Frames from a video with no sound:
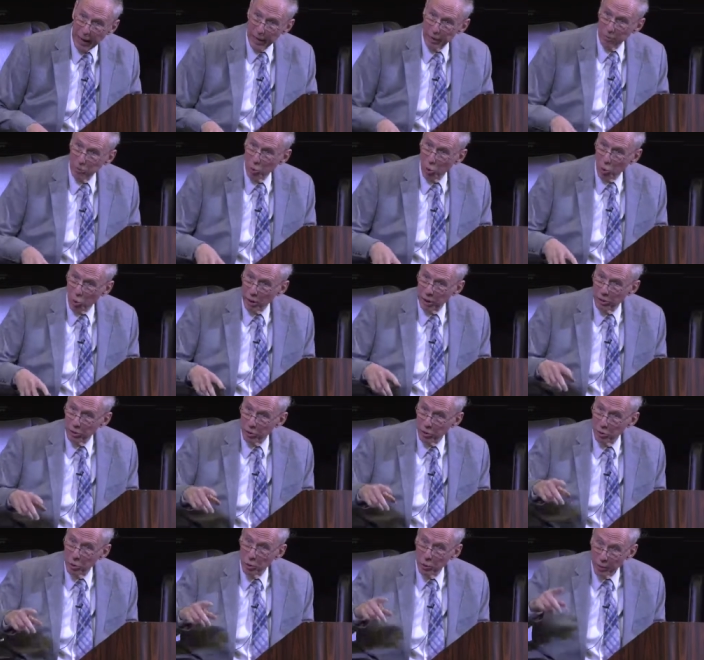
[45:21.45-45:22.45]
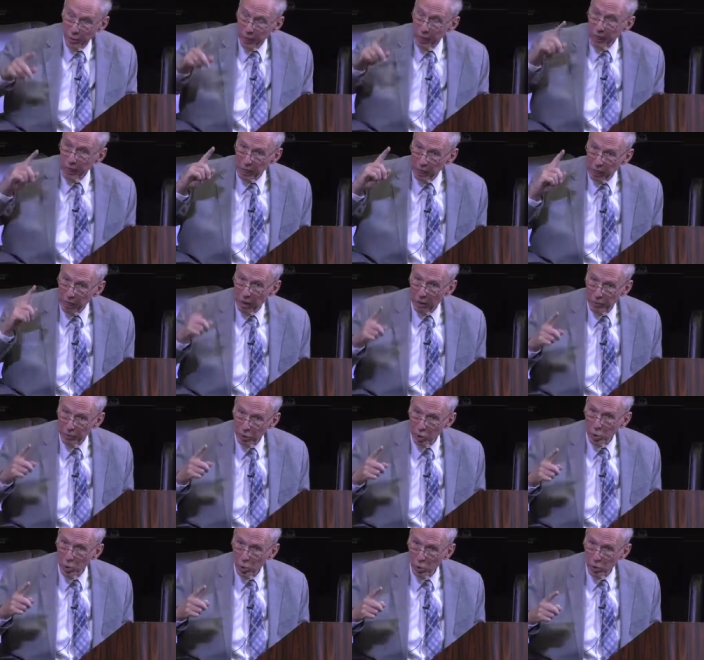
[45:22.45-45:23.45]
am going to love
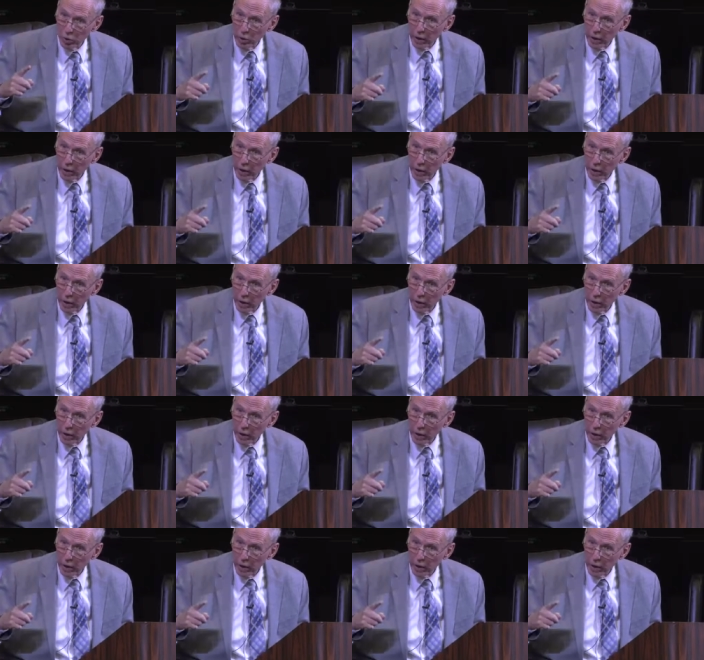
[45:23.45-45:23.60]
you